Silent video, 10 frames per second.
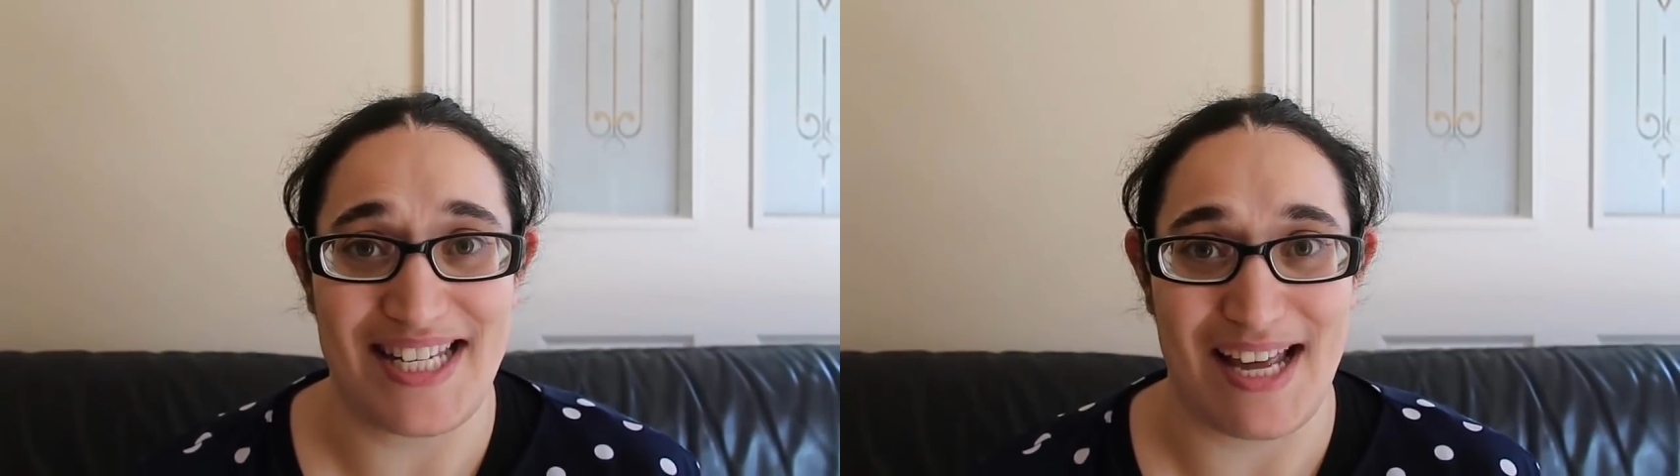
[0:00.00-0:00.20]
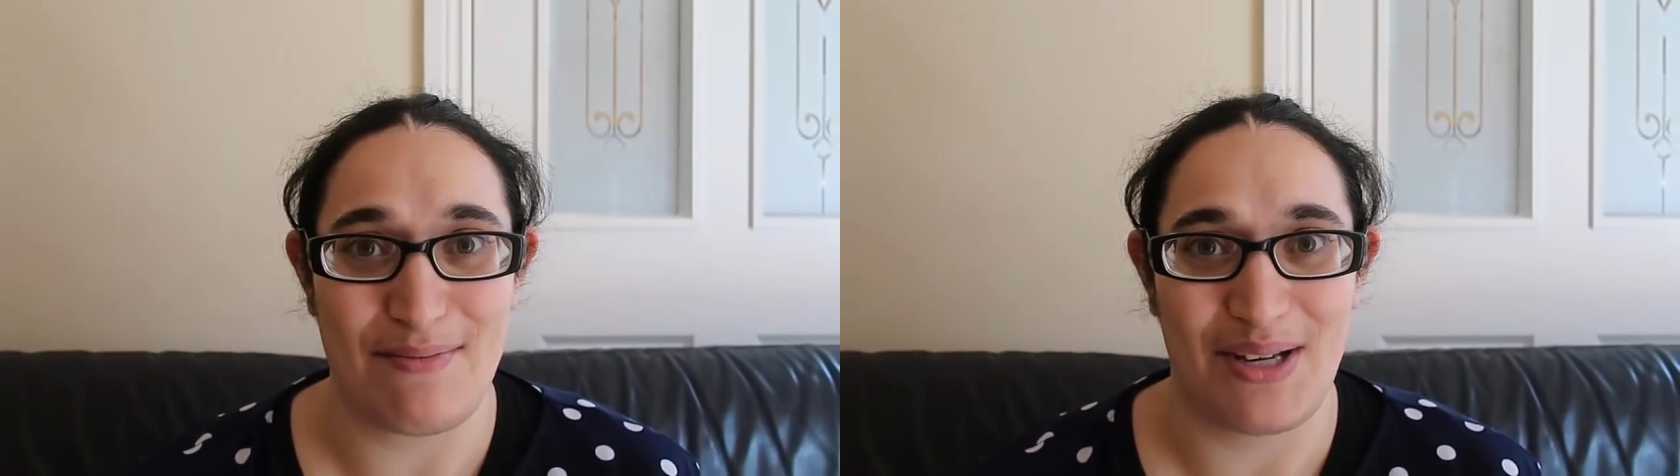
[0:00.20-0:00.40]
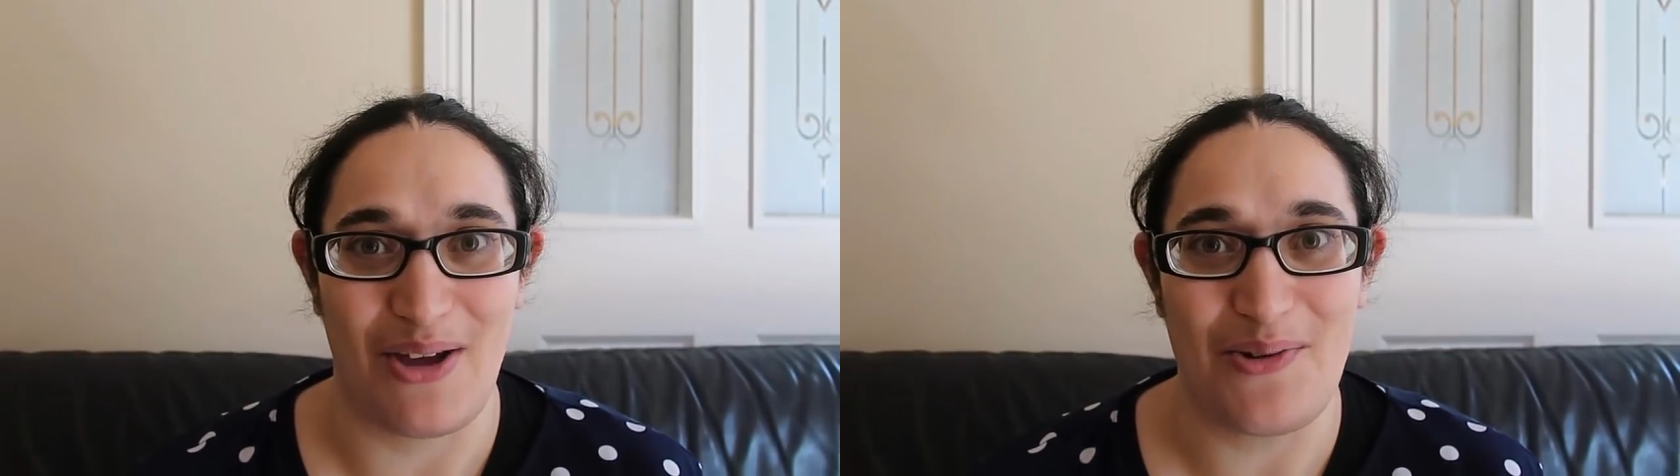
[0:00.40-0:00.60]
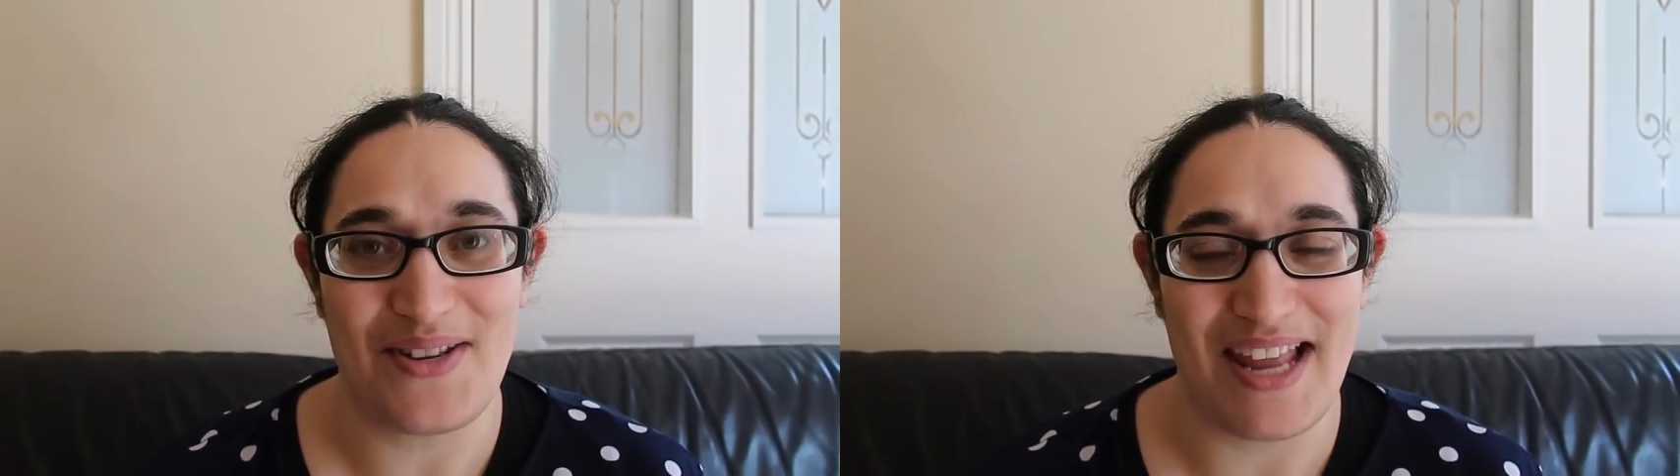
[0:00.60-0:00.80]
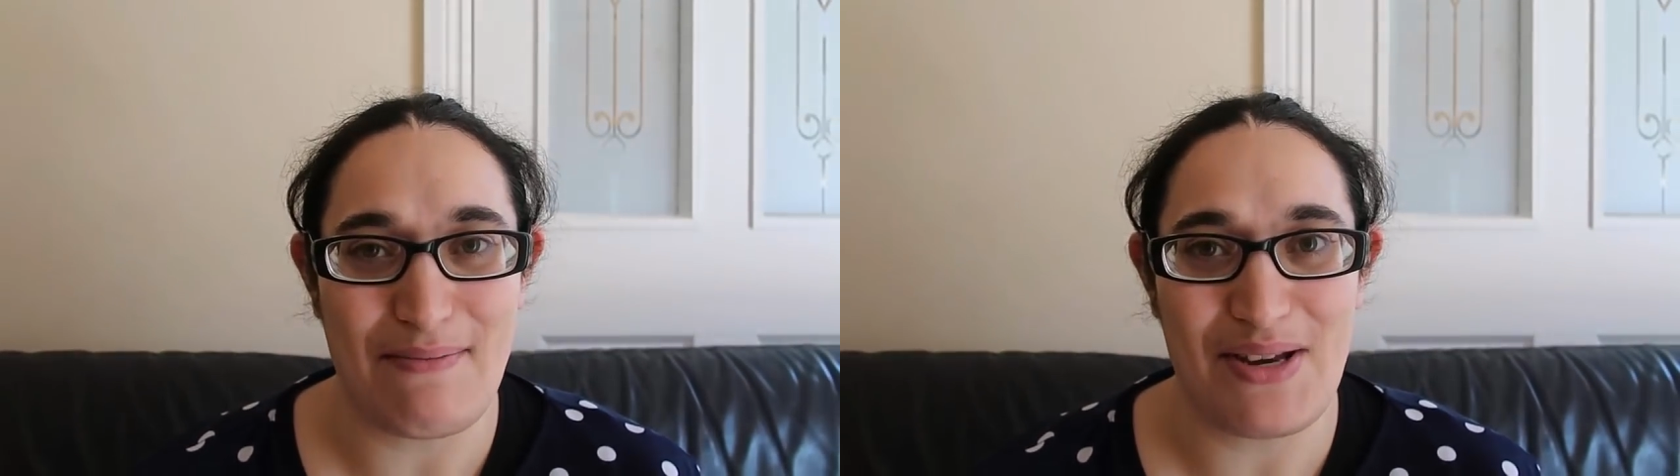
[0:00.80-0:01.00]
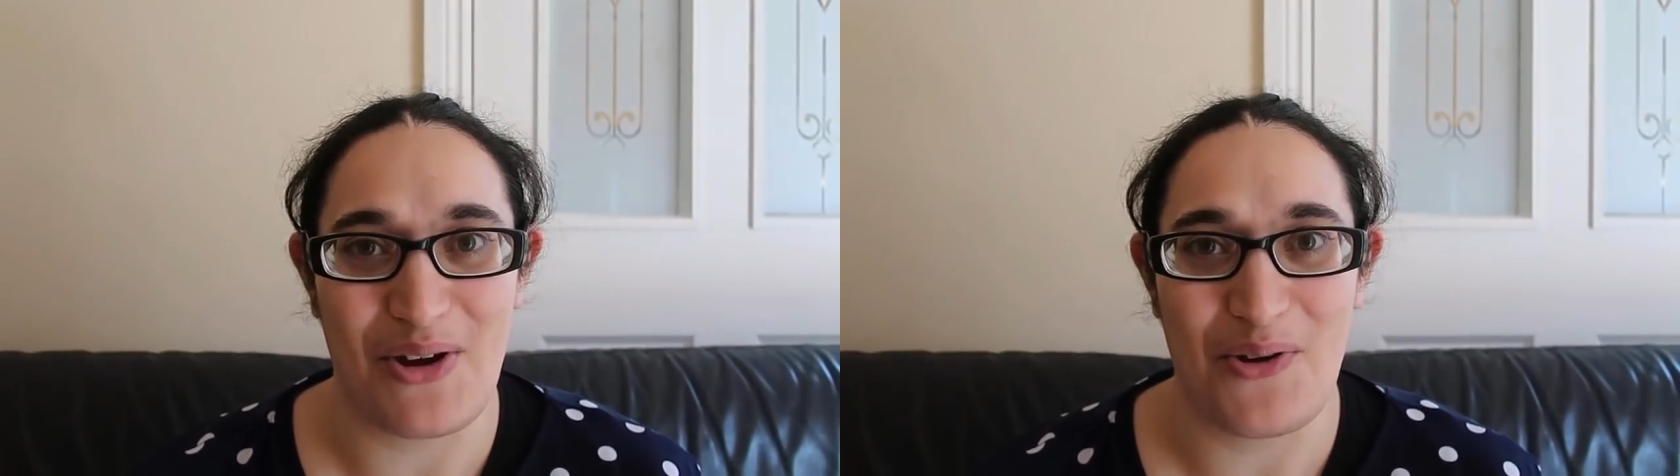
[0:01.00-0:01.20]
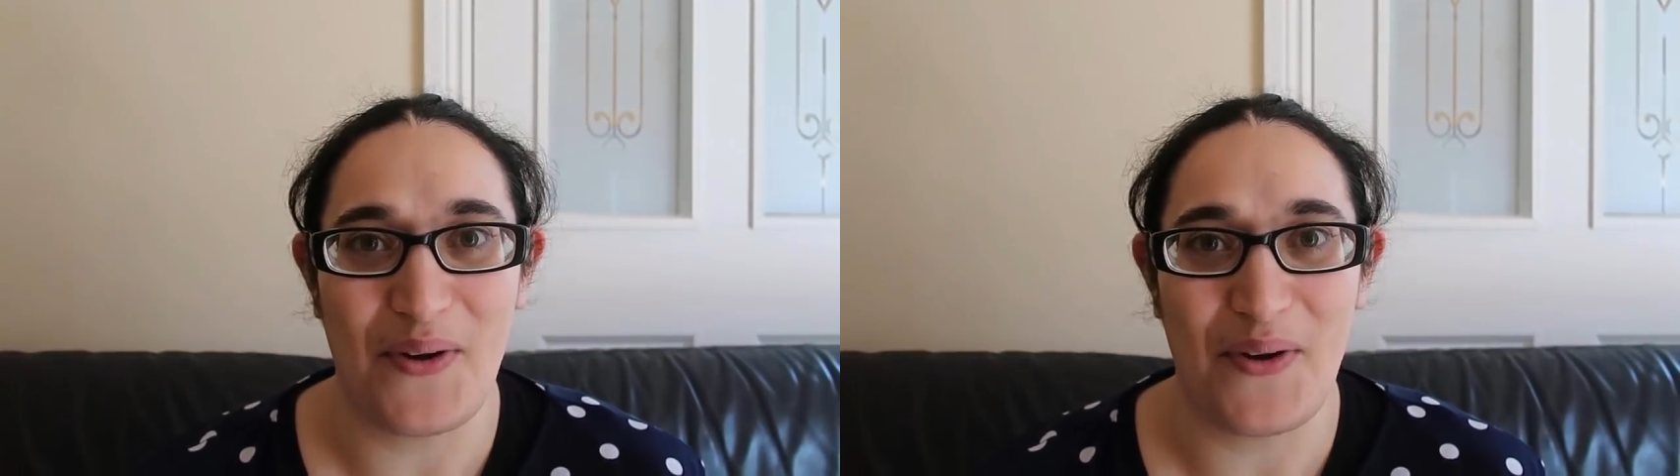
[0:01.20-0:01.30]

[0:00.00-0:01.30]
down below let me know